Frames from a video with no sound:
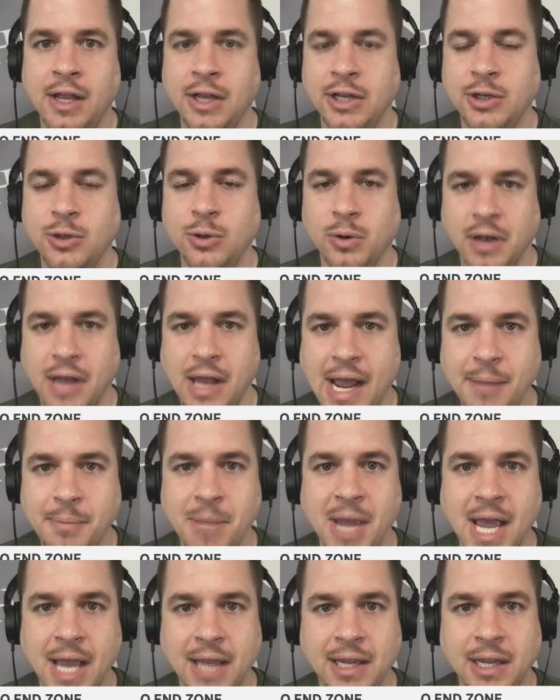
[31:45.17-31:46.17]
your
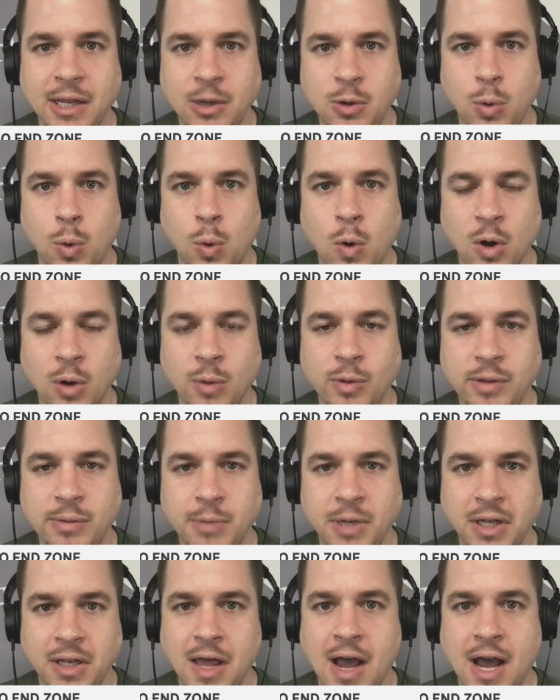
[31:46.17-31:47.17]
linebacking core with
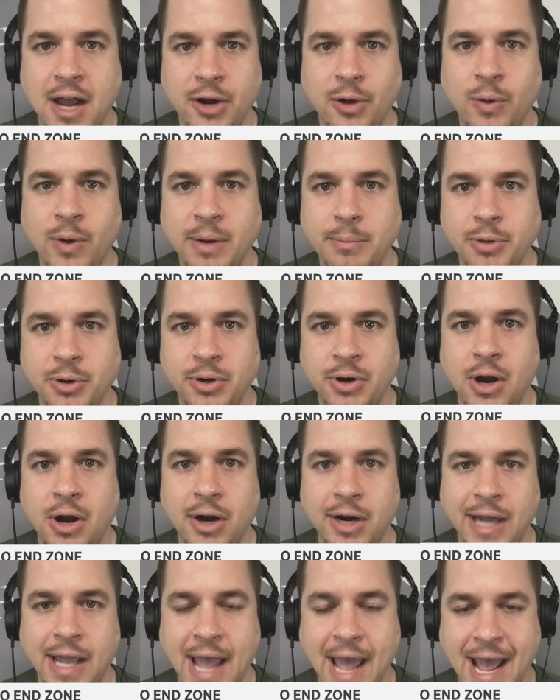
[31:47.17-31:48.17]
Milano and
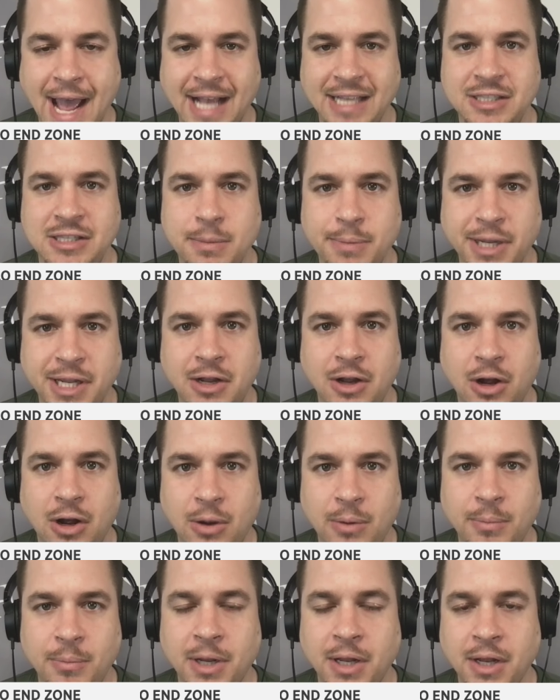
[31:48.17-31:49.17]
Bernard has to
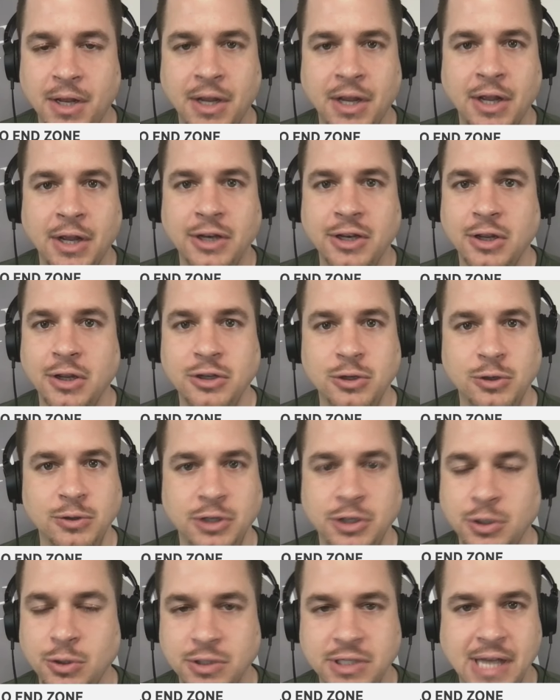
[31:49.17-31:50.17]
become
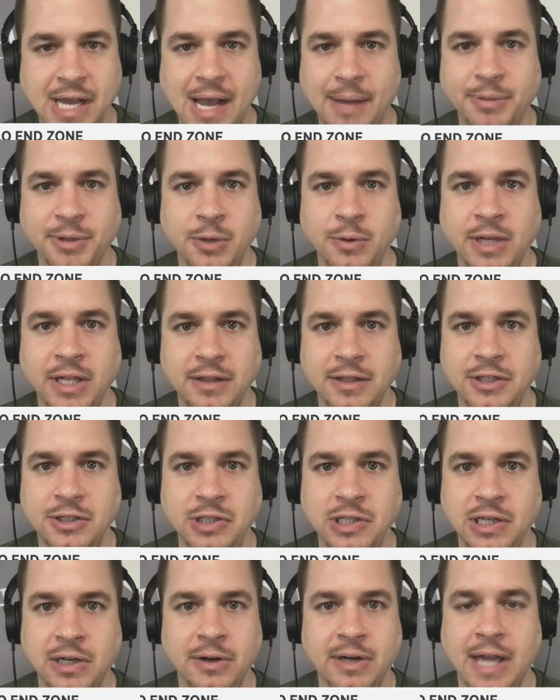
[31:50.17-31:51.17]
your top unit this
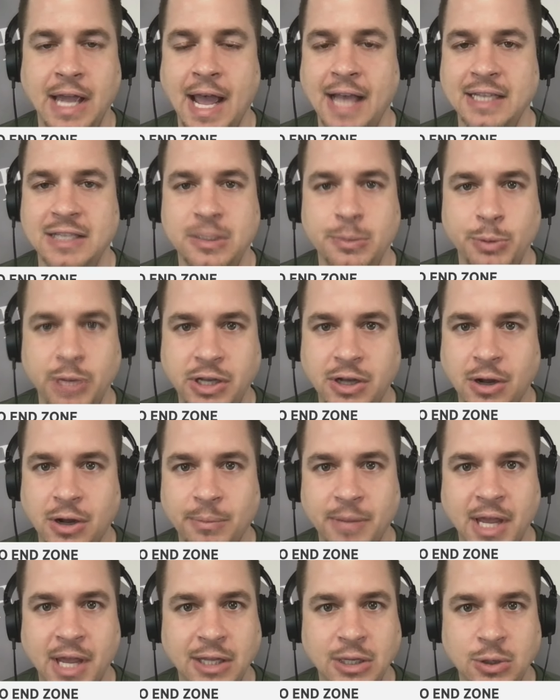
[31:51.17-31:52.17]
year. It has to become
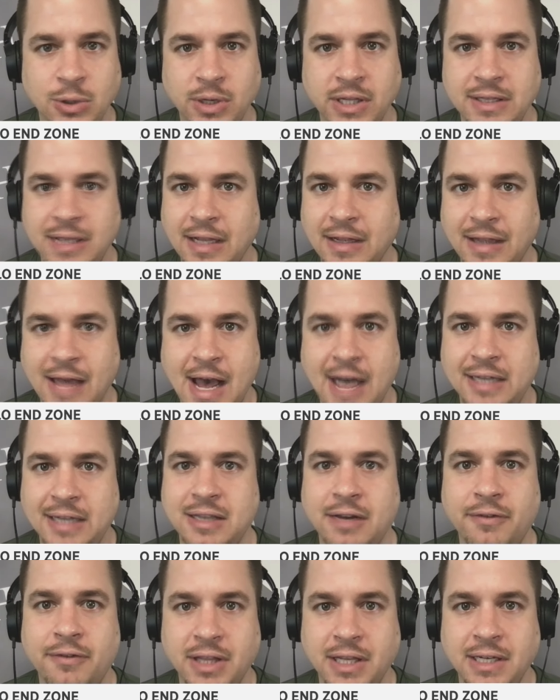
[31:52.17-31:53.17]
that unit that locks
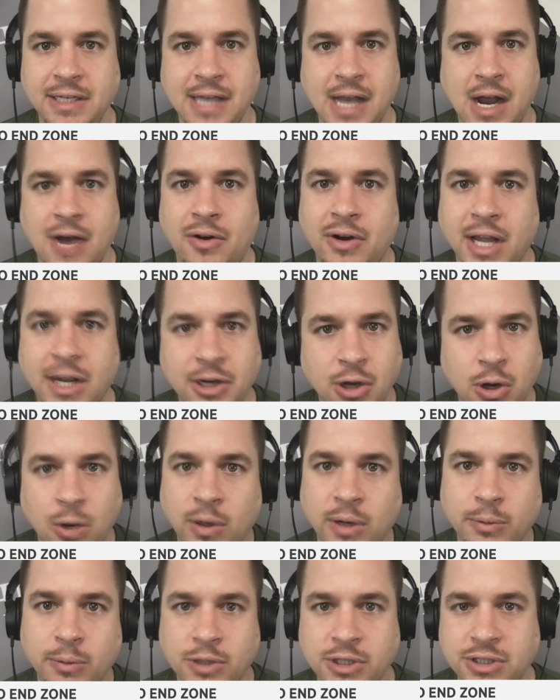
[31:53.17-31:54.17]
everything down. I know
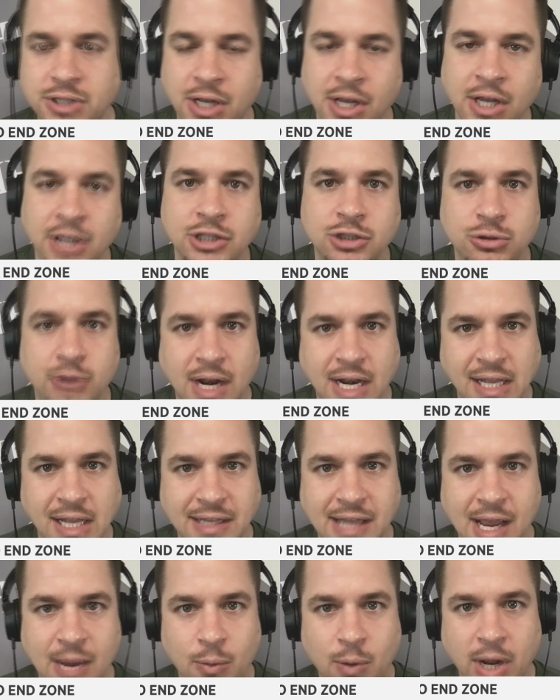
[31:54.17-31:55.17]
it was trending
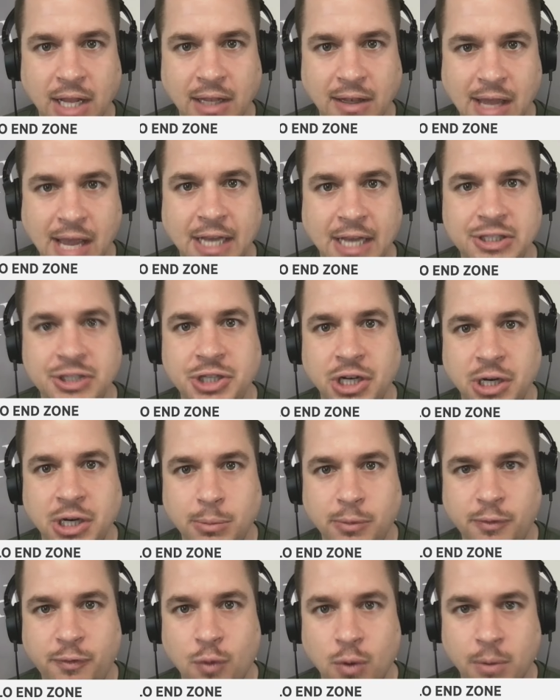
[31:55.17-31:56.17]
that way last year
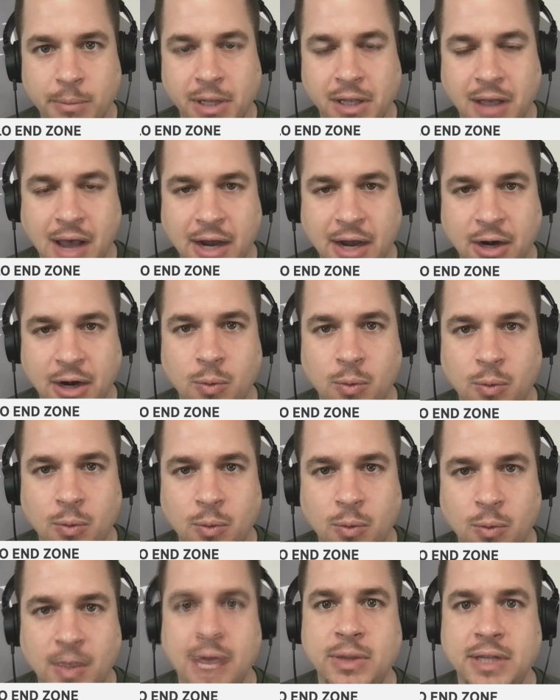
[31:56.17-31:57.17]
before Milano
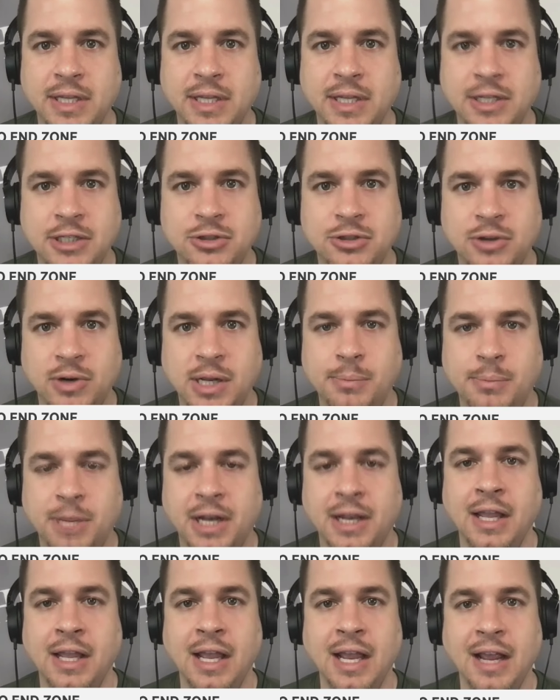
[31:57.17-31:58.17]
went down with the injury,
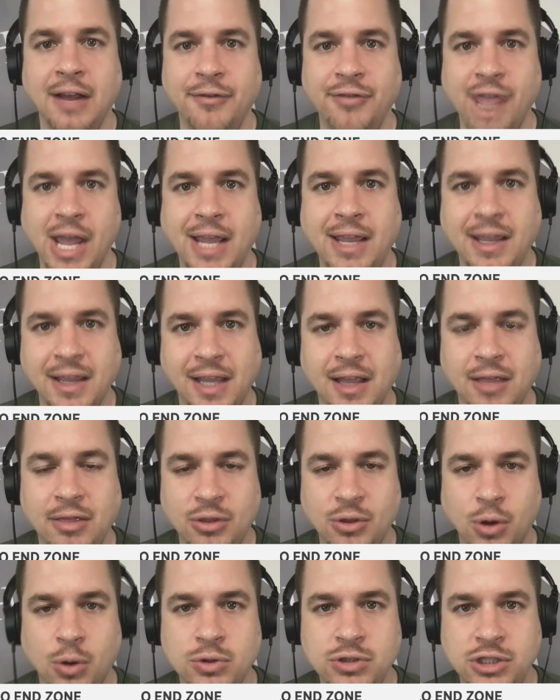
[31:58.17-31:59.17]
but if they can
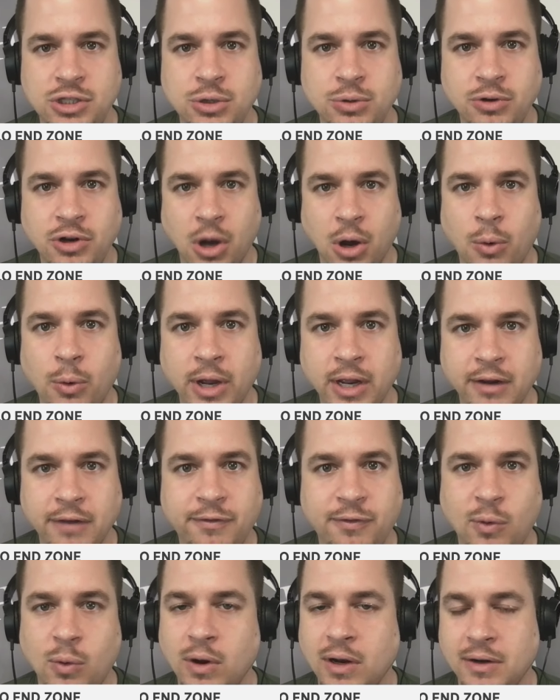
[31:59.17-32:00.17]
get those two going
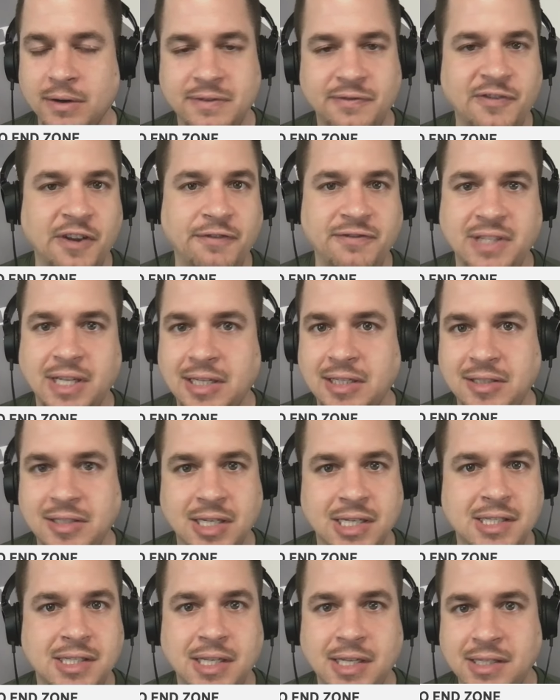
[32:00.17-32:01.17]
for 15,
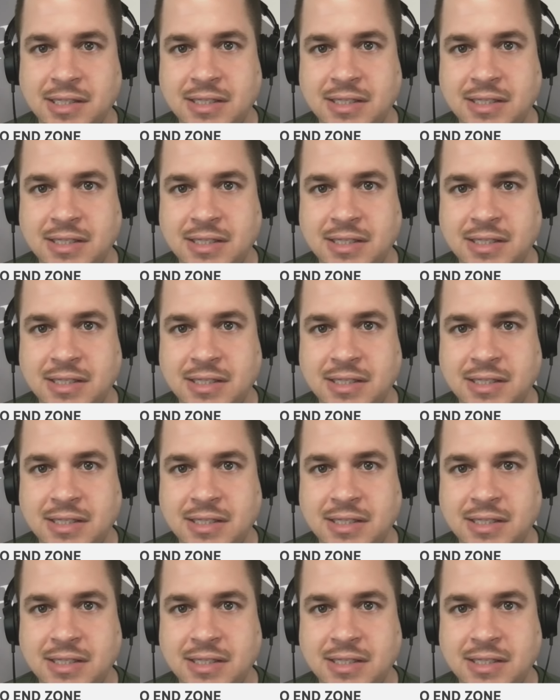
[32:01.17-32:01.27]
16,